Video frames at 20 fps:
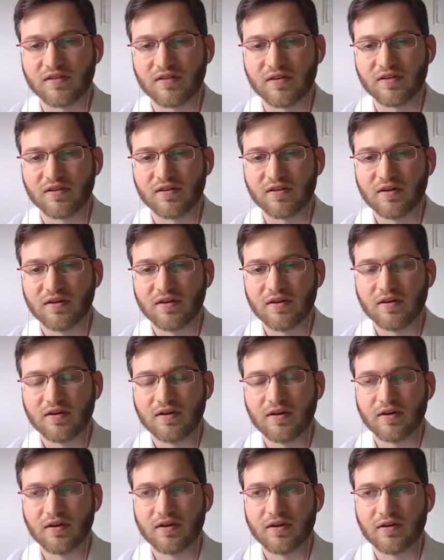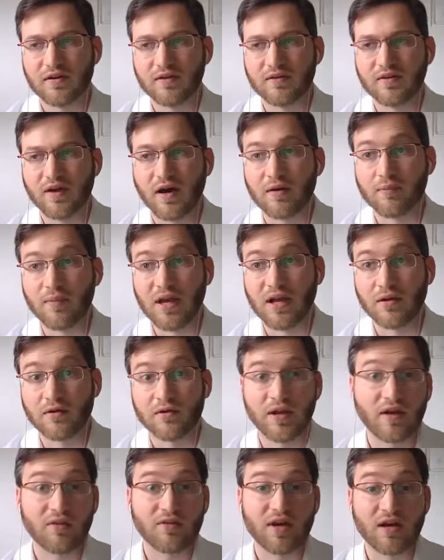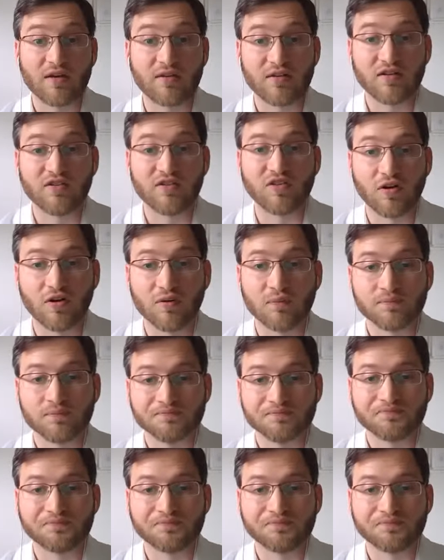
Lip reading: and .mail or now .digital.